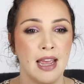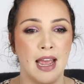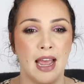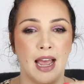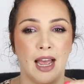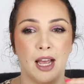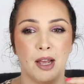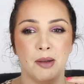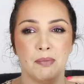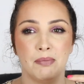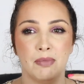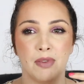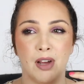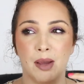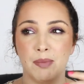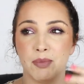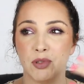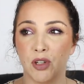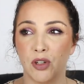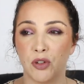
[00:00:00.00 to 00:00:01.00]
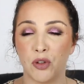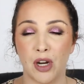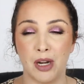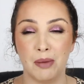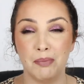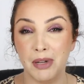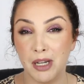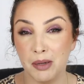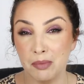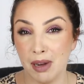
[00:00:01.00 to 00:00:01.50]
I'm sort of trying
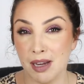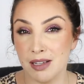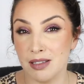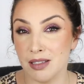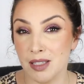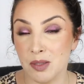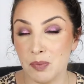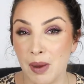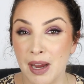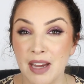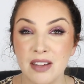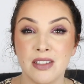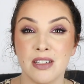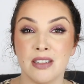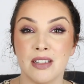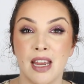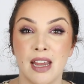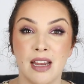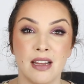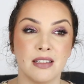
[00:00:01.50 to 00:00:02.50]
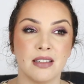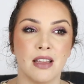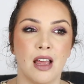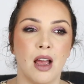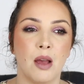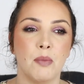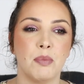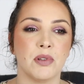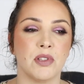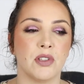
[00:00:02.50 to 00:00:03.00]
to minimize the space it takes up.